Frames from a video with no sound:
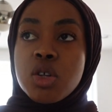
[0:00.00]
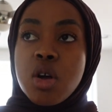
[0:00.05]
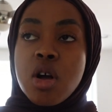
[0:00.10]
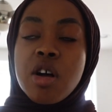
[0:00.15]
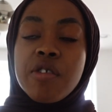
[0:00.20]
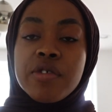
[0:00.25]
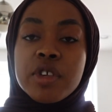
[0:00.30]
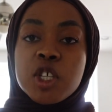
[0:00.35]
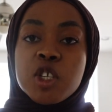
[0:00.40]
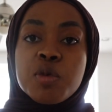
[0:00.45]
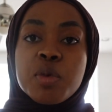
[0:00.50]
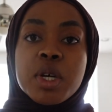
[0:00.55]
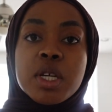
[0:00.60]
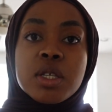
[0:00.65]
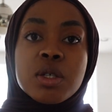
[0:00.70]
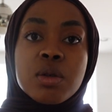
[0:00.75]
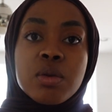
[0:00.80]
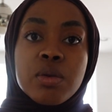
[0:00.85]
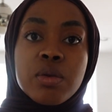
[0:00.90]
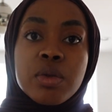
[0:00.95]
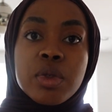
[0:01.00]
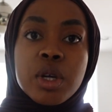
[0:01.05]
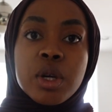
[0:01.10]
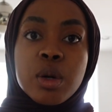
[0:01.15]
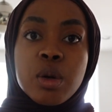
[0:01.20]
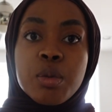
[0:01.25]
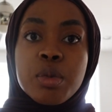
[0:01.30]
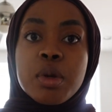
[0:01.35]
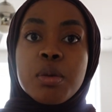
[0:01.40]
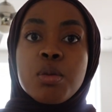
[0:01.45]
office space so there
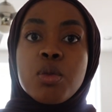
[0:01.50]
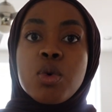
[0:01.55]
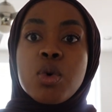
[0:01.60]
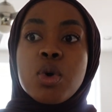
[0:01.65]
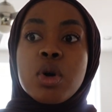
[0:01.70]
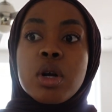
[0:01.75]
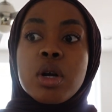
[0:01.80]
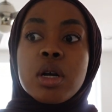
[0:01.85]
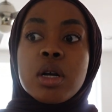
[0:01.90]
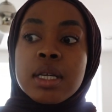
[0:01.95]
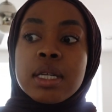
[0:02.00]
will be more